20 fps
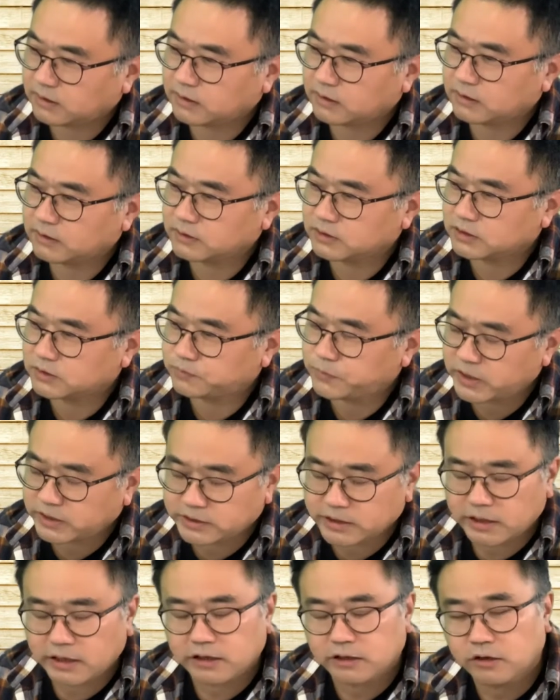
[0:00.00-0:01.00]

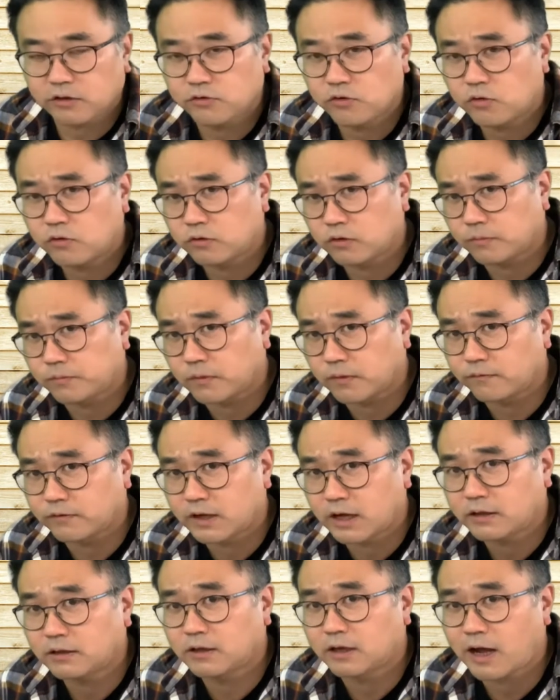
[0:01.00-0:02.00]
especially in Europe of
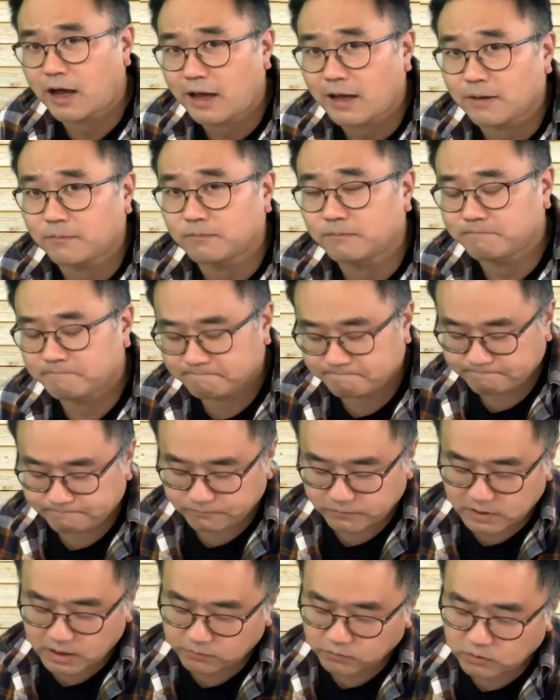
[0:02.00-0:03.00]
that time,
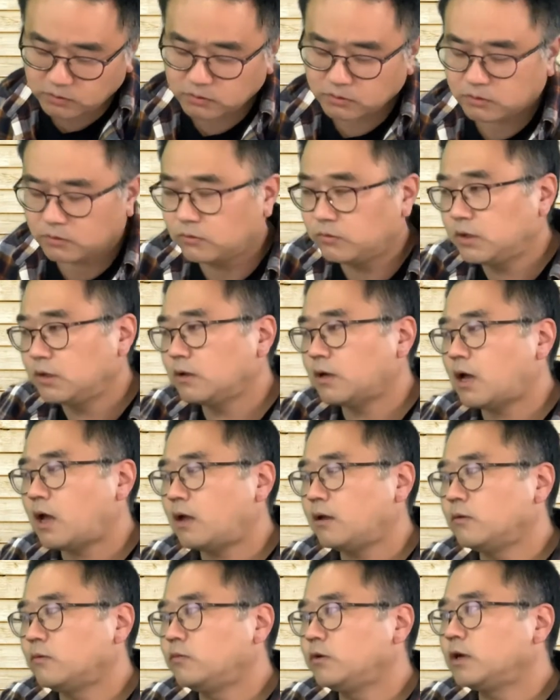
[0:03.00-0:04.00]

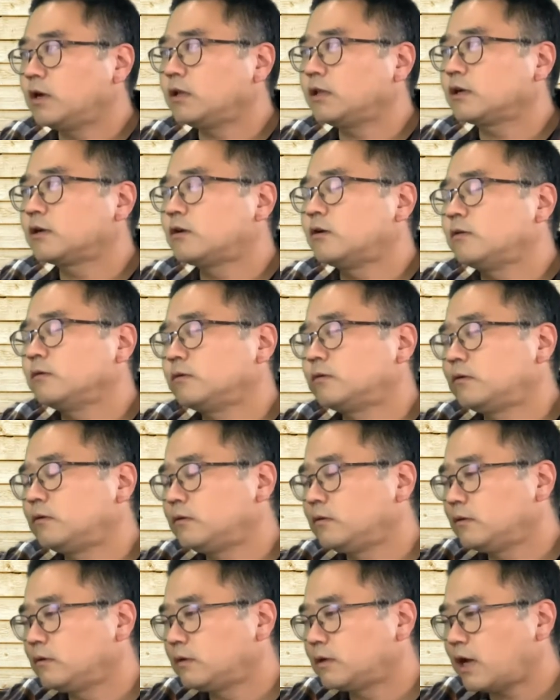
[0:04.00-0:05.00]
we're gonna
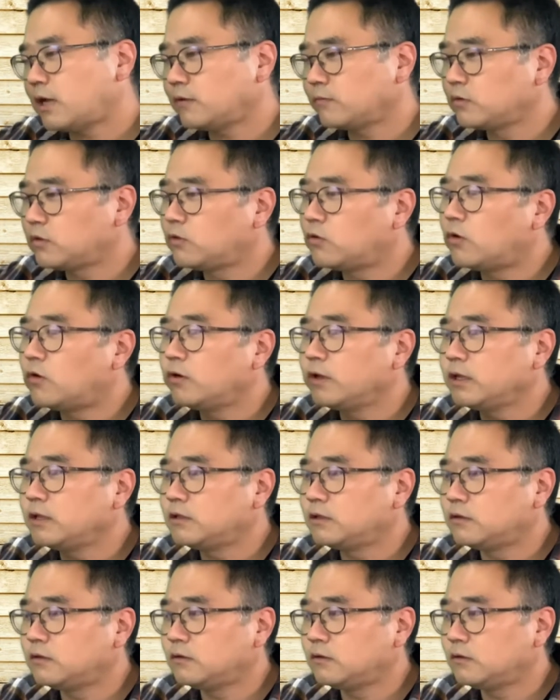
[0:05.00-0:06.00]
kind of go
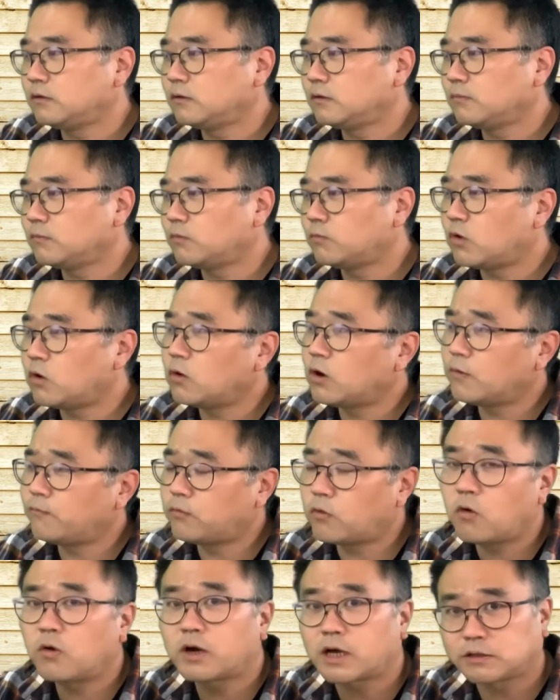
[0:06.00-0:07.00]
into more
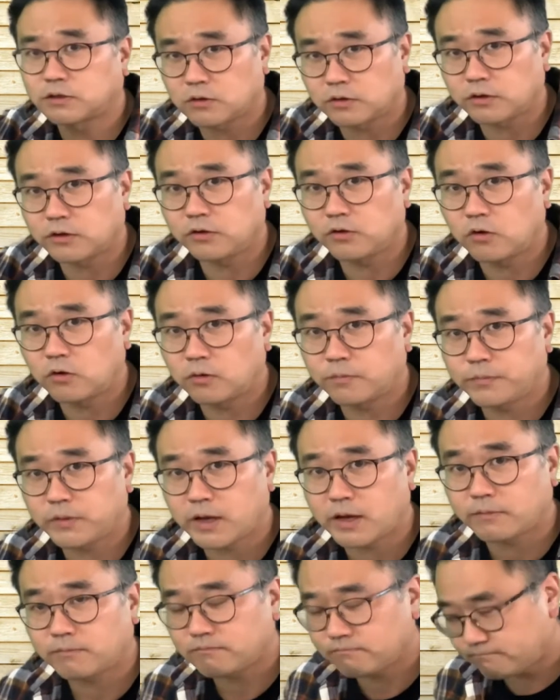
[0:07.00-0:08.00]
focus on the
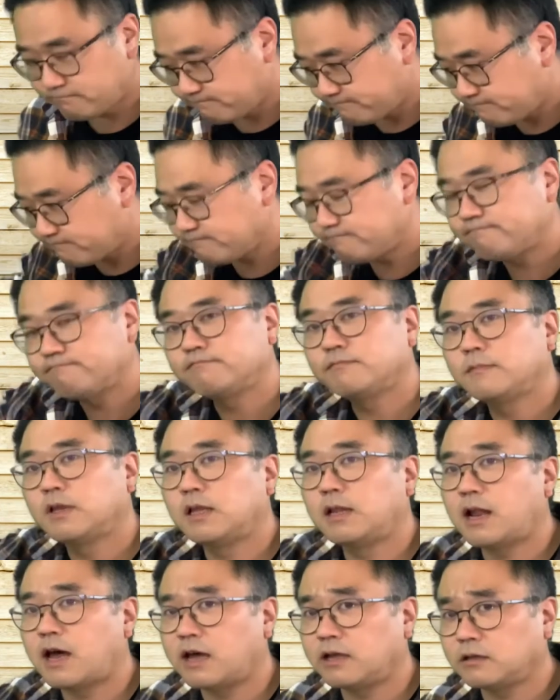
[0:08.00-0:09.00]
European
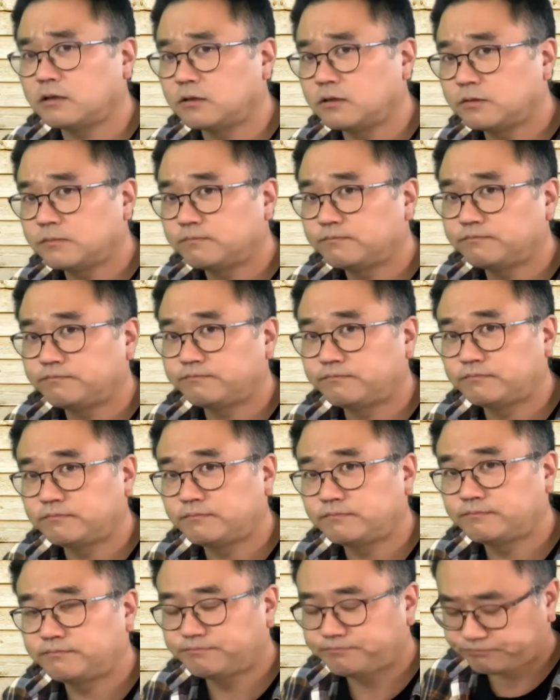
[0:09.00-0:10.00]
land.
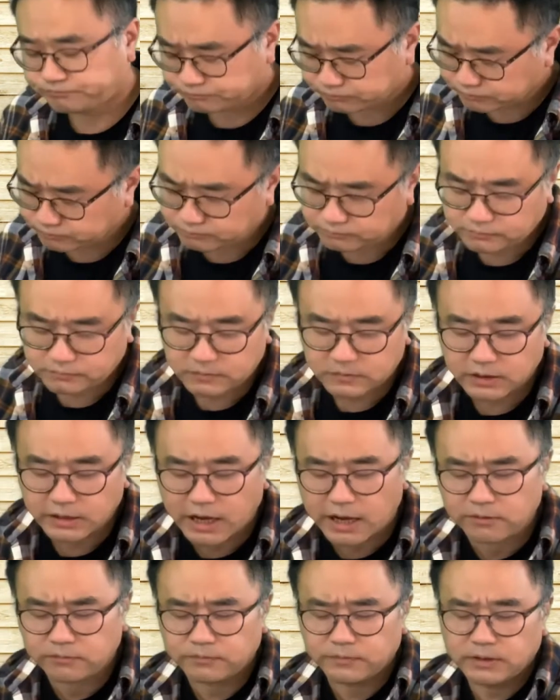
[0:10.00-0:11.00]

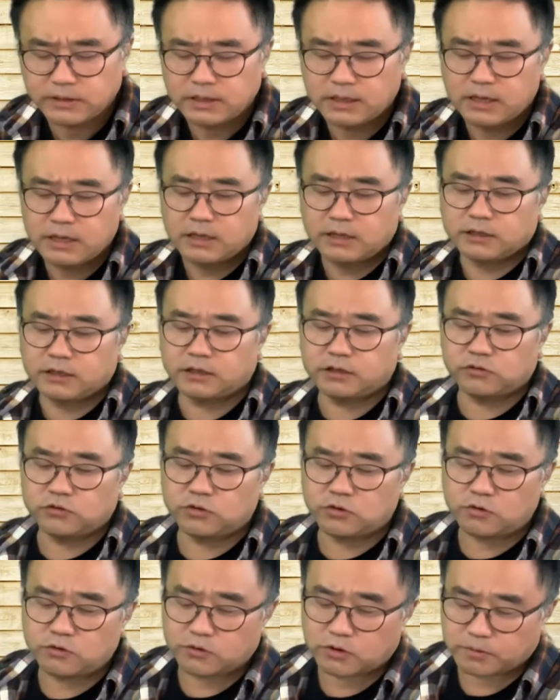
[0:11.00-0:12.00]
Now, in
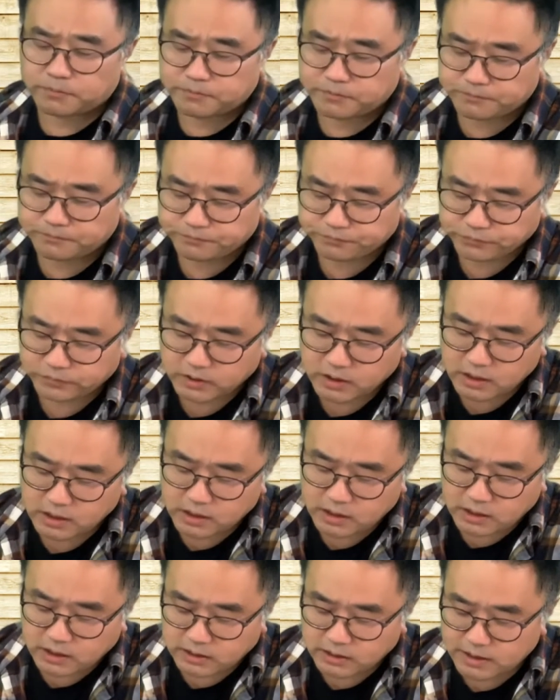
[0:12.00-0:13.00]
Europe,
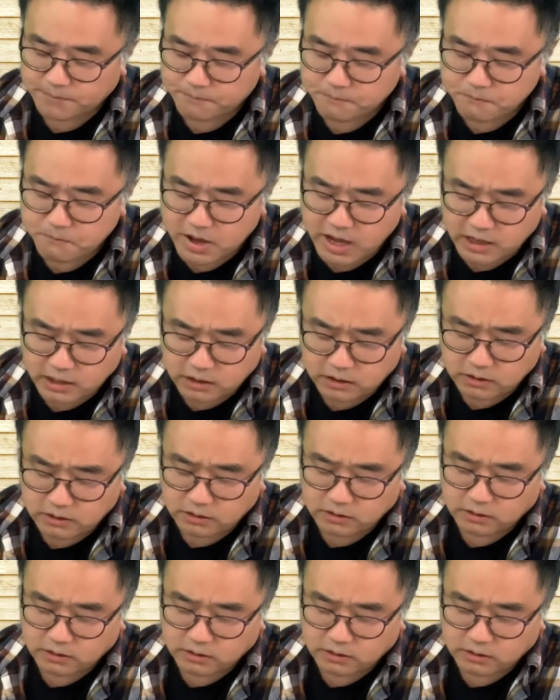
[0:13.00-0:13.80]
the main